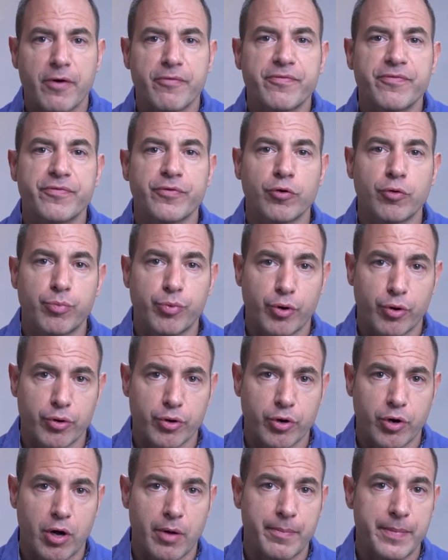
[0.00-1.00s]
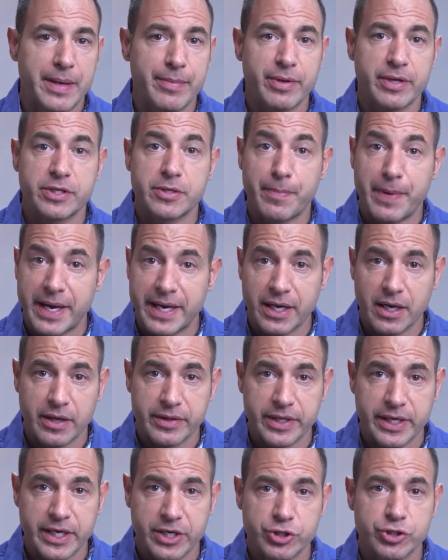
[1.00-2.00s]
a full protocol, maybe depending on
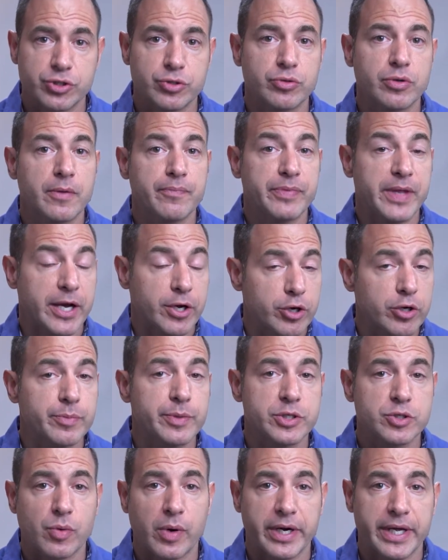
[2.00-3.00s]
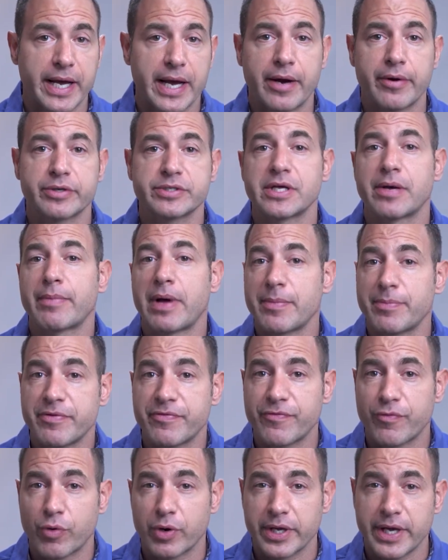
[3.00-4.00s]
the issue, that could be 20 hours, that might be
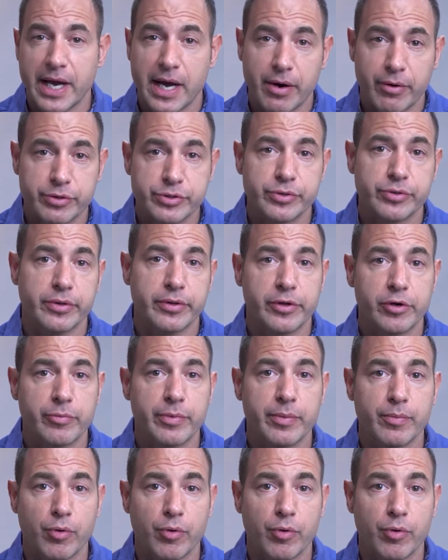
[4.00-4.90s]
40 hours or a little bit